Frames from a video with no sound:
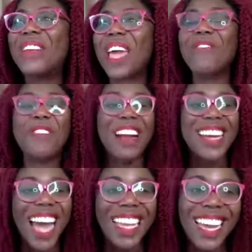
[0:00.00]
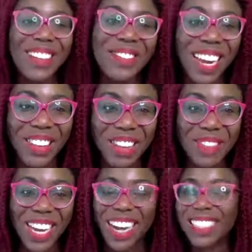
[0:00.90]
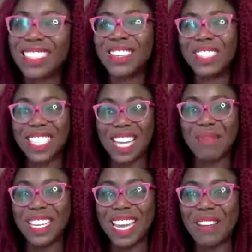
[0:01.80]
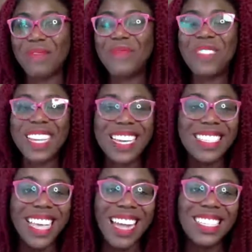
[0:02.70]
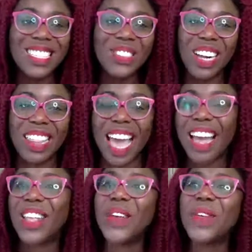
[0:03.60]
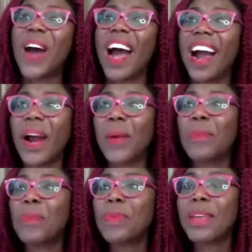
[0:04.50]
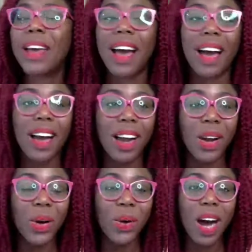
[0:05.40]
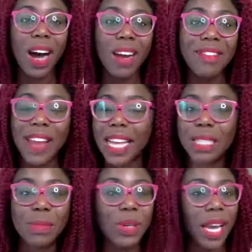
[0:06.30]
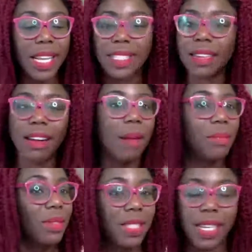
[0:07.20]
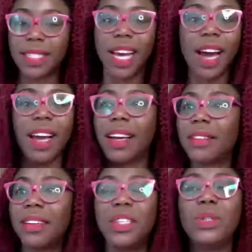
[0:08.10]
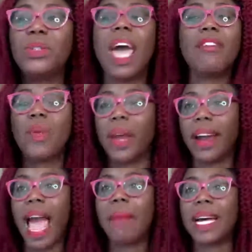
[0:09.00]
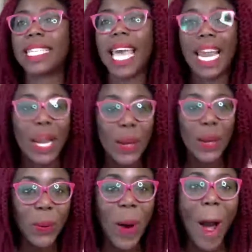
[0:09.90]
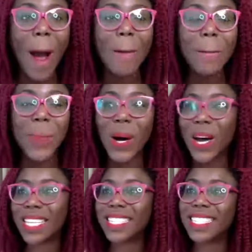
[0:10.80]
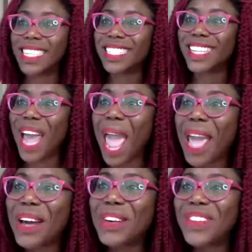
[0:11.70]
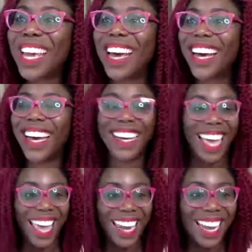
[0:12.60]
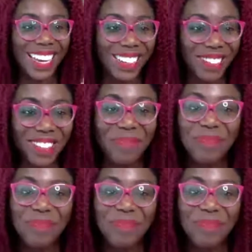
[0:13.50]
If you're not yet following me on social media, please ensure that you are go on Facebook, Instagram, TikTok, YouTube, everywhere. I'm at Hello Boss Teacher. Hey, Camilla. Hey, love.